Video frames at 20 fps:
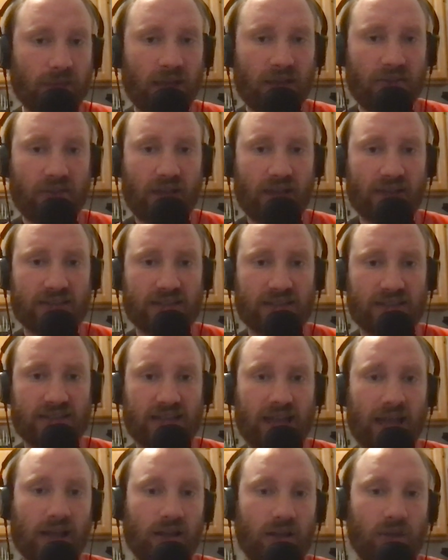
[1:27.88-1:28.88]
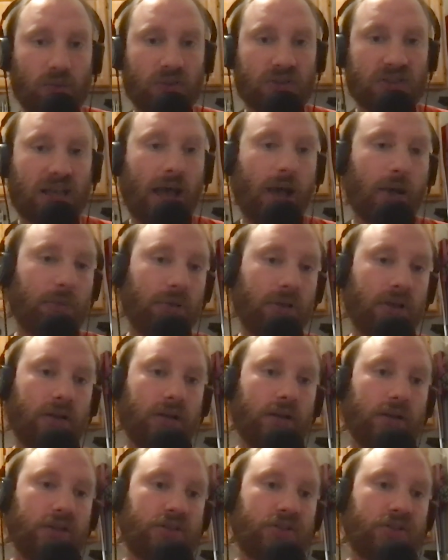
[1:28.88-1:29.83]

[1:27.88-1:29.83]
and that's exactly what's happened.